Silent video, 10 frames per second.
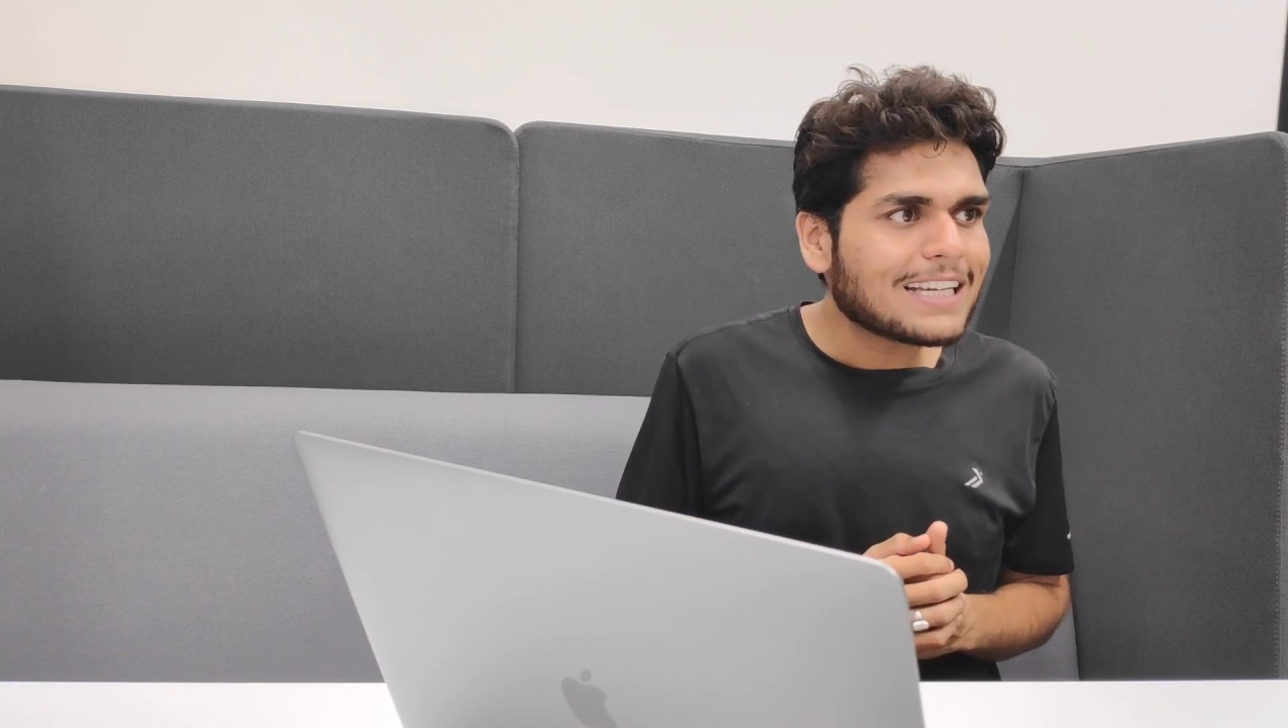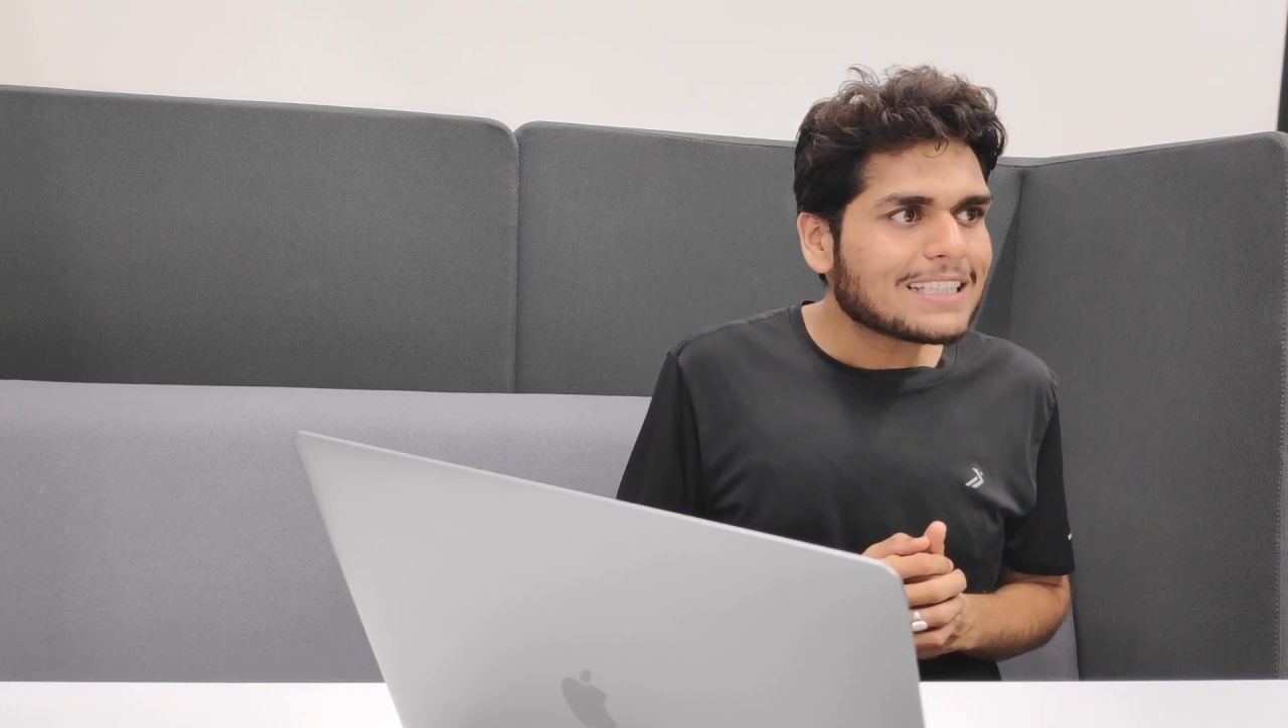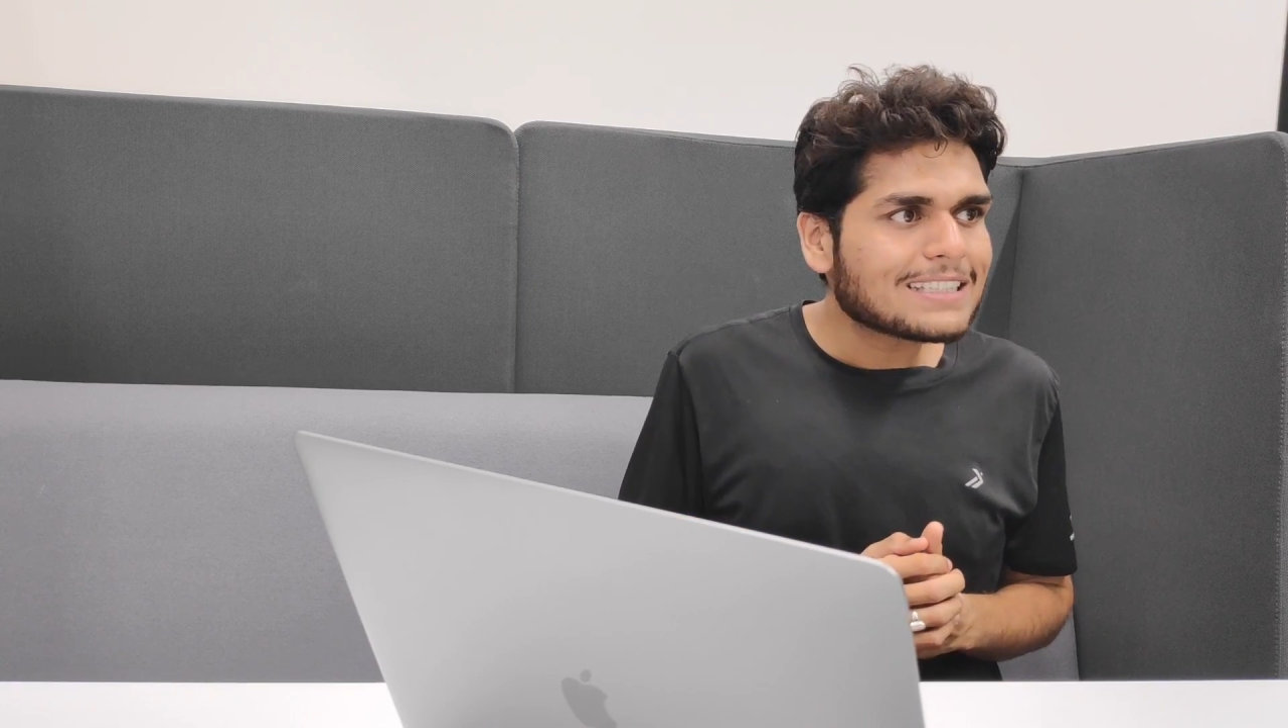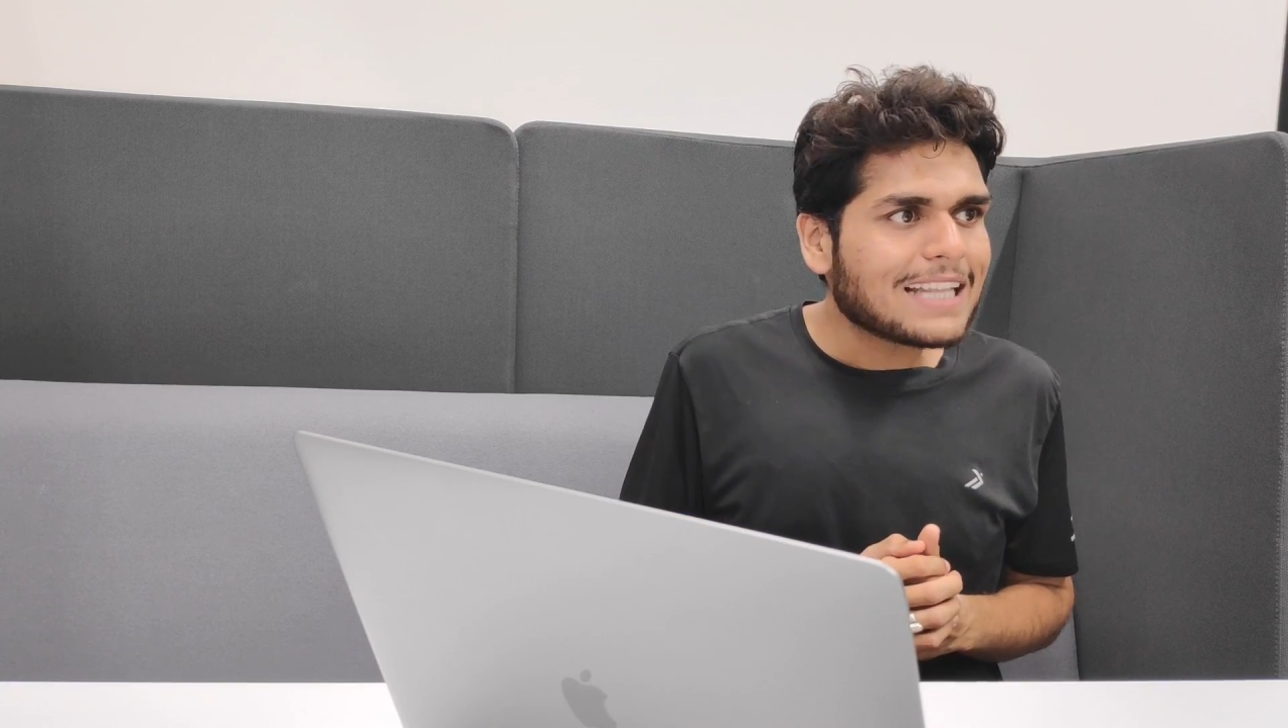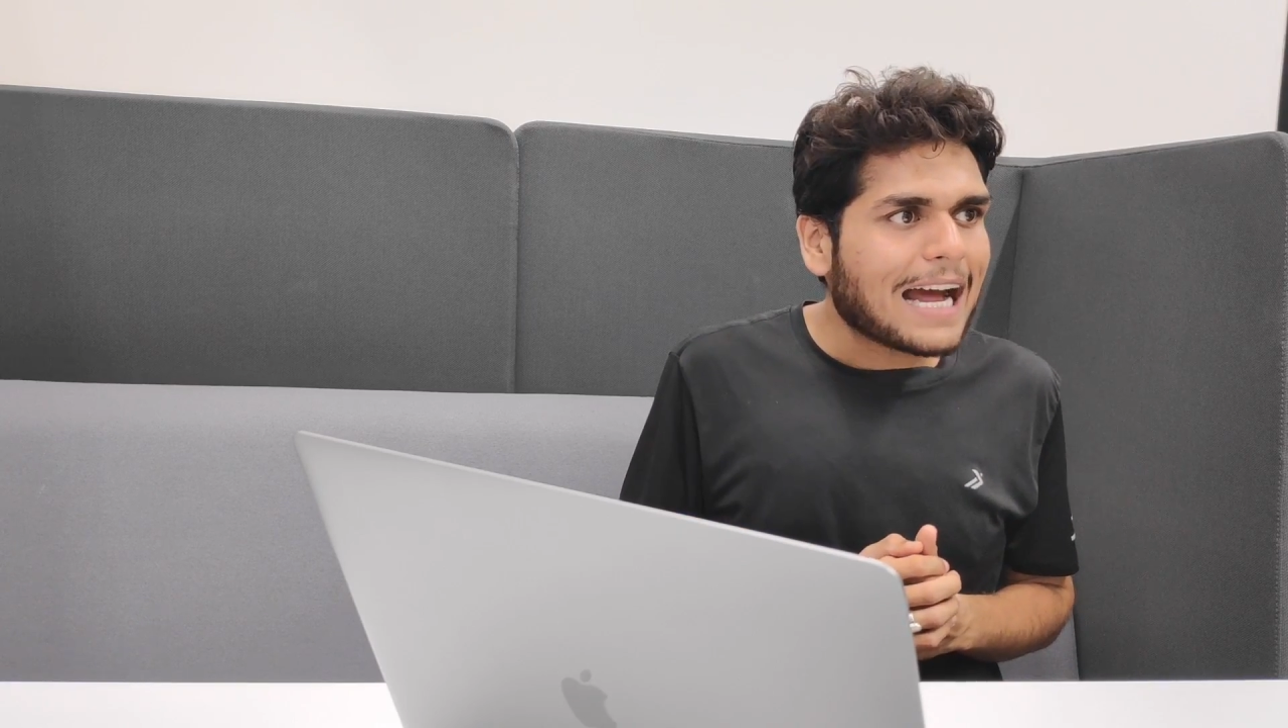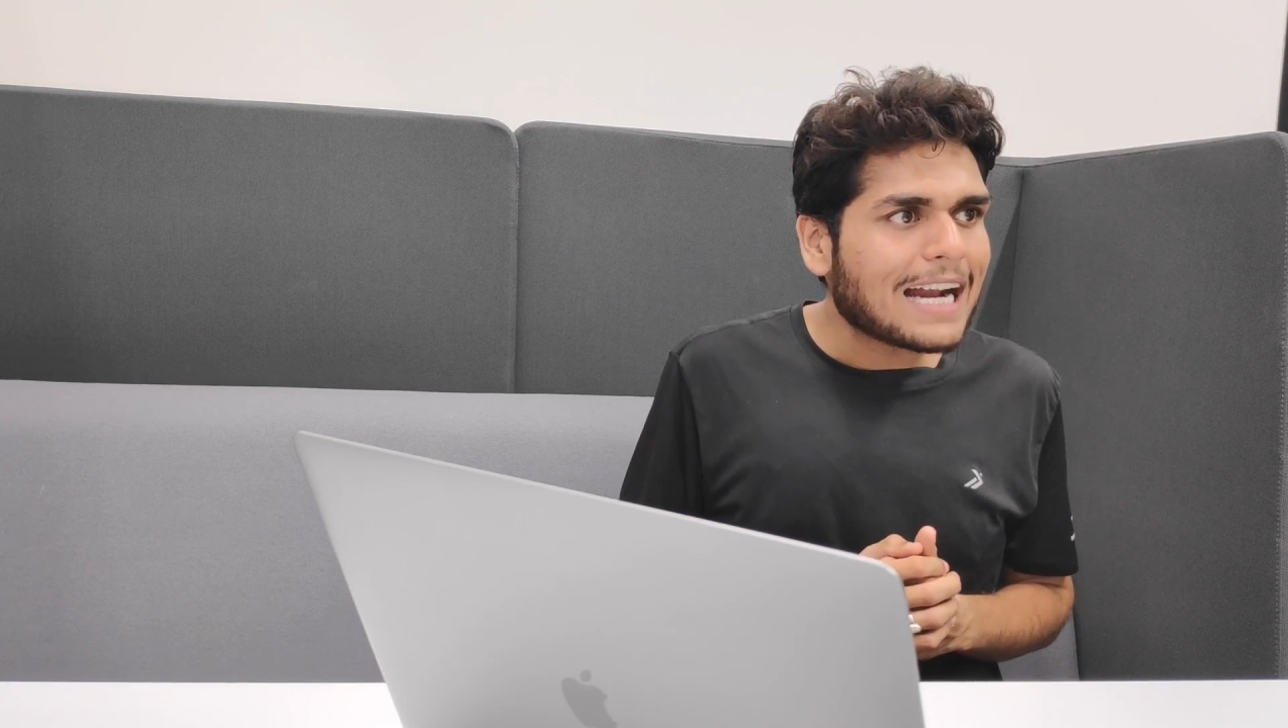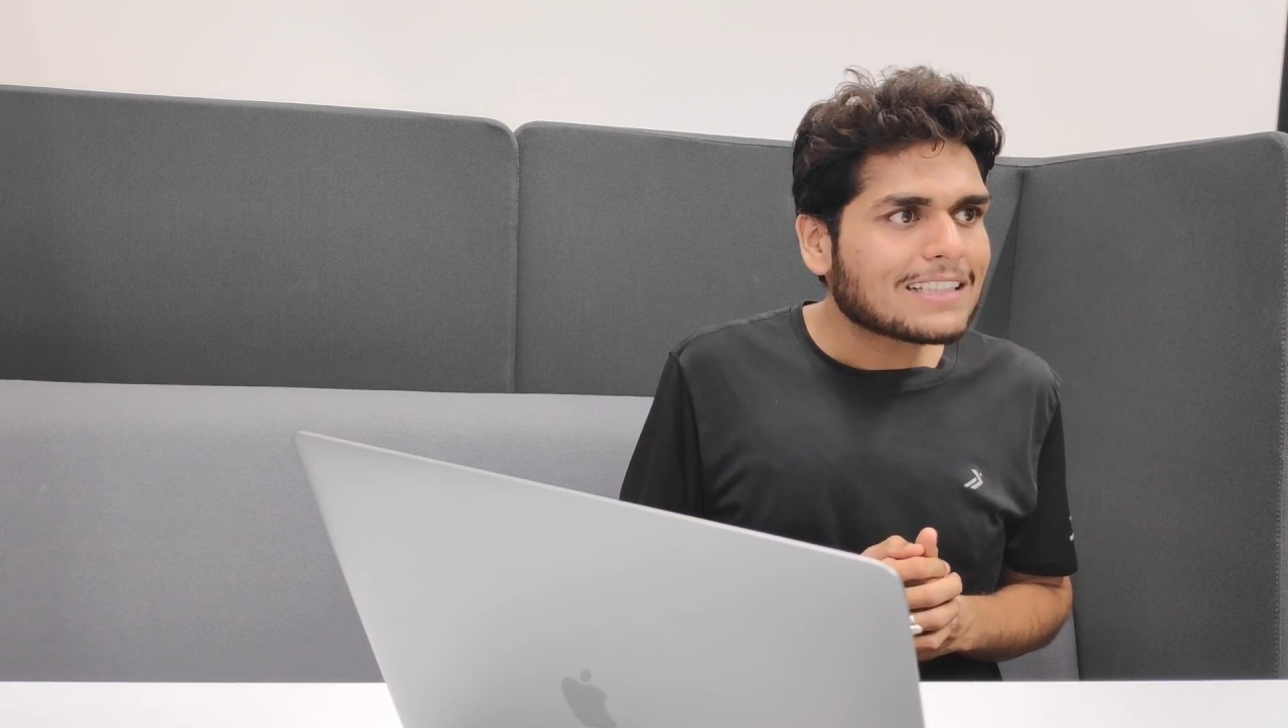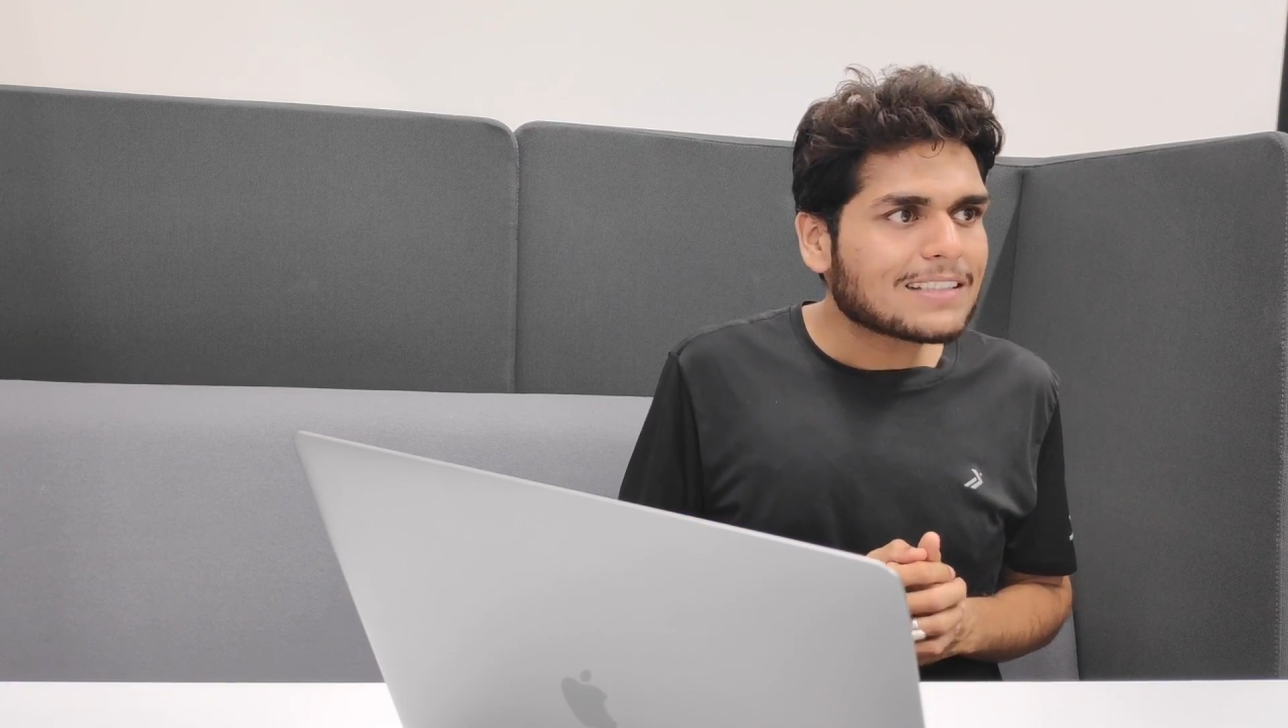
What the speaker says: is that